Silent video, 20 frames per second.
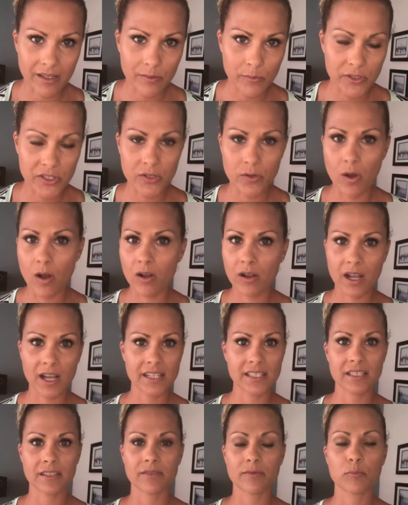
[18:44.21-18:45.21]
We do all kinds
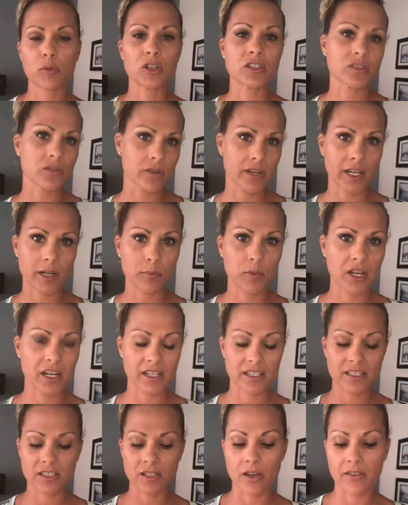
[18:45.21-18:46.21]
of personal care
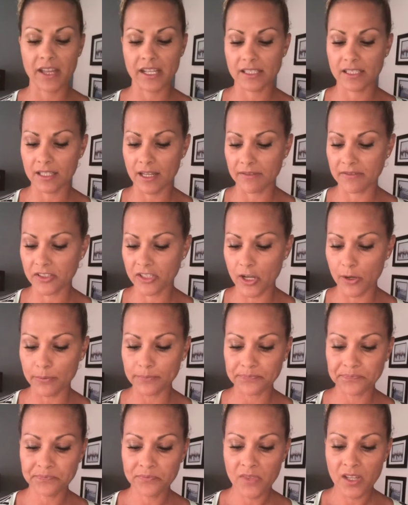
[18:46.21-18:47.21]
products and all that stuff. So
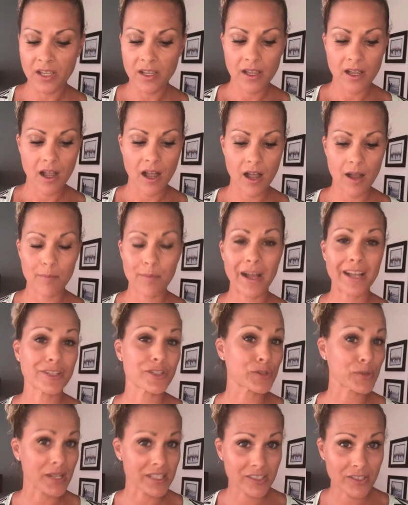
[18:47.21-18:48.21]
I
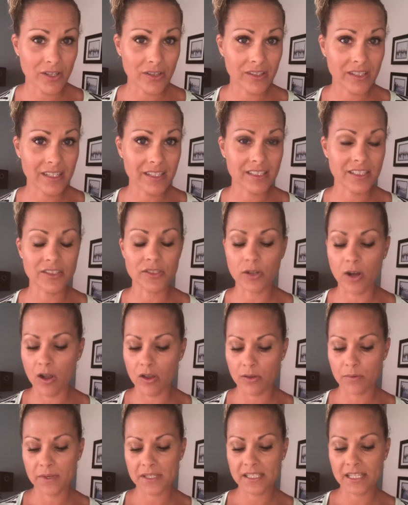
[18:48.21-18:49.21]
trust all these. These are all the
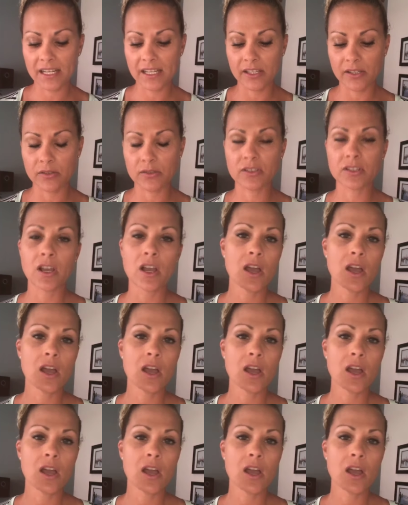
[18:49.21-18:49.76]
ones that I use.